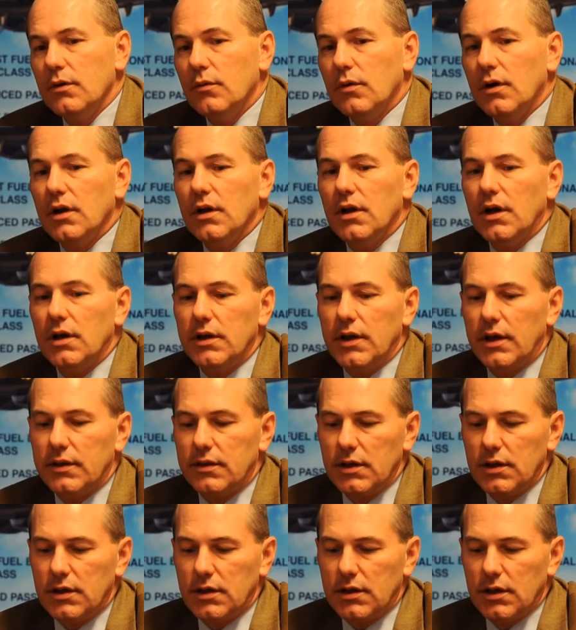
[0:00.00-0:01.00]
Well, I
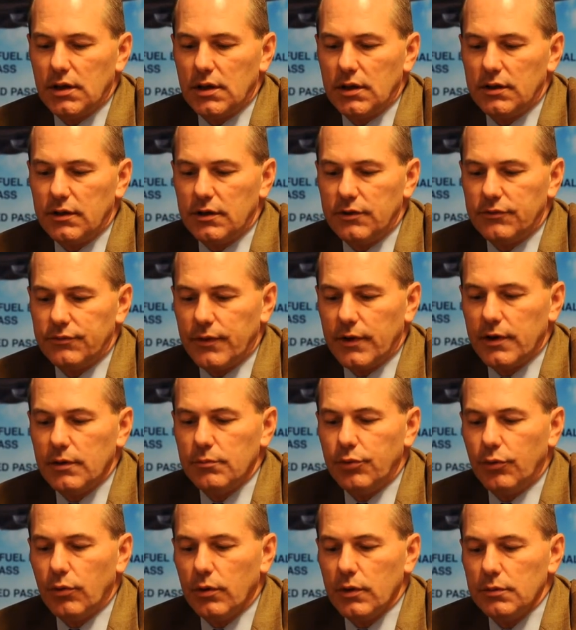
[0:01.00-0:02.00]
think it's very
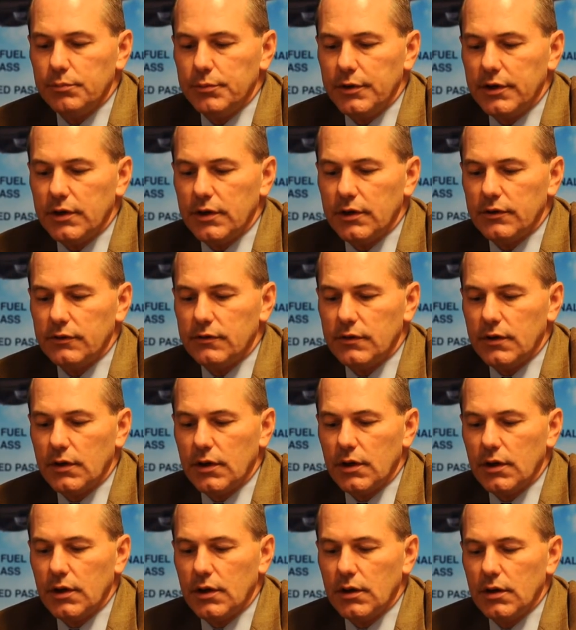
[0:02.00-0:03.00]
important because
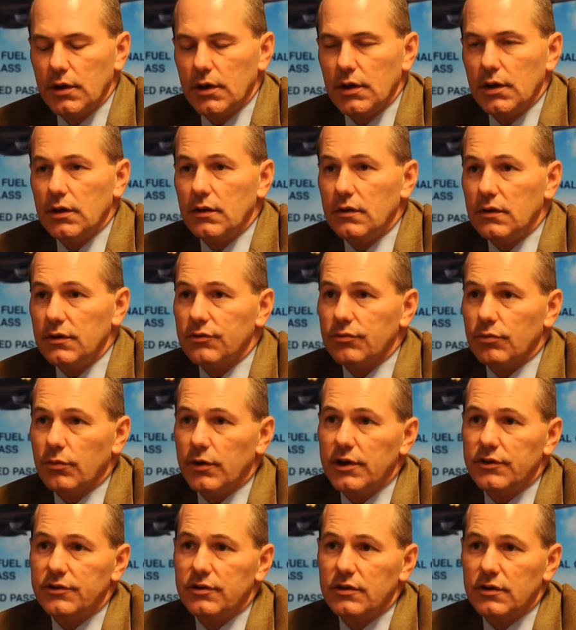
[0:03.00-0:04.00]
this
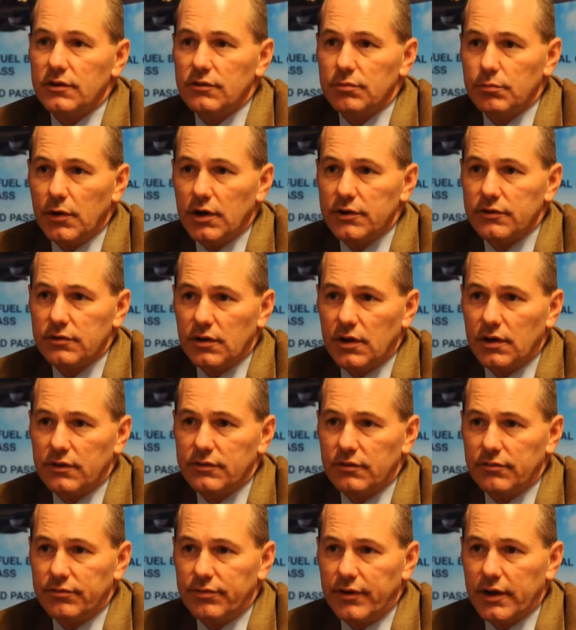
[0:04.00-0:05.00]
region is much
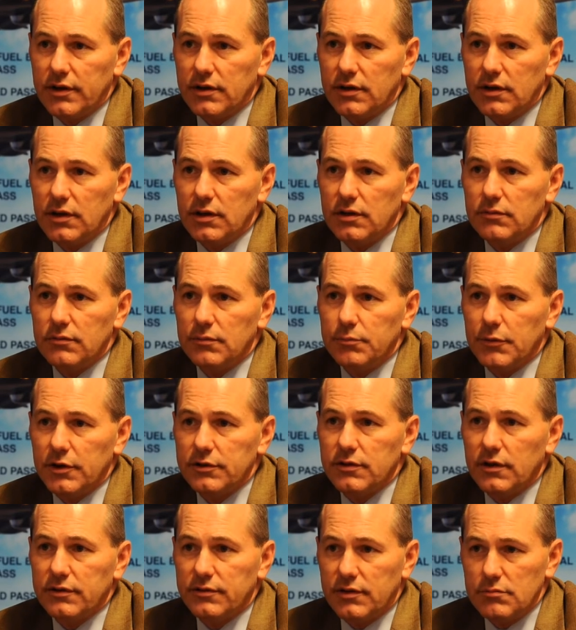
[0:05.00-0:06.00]
less affected and
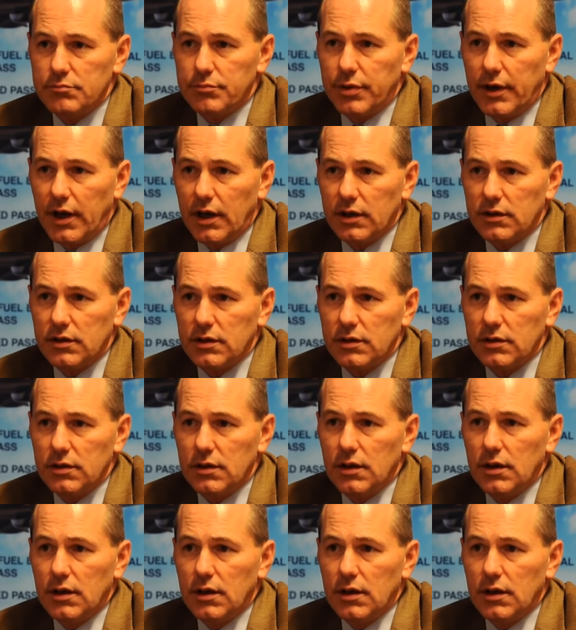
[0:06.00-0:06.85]
much less impacted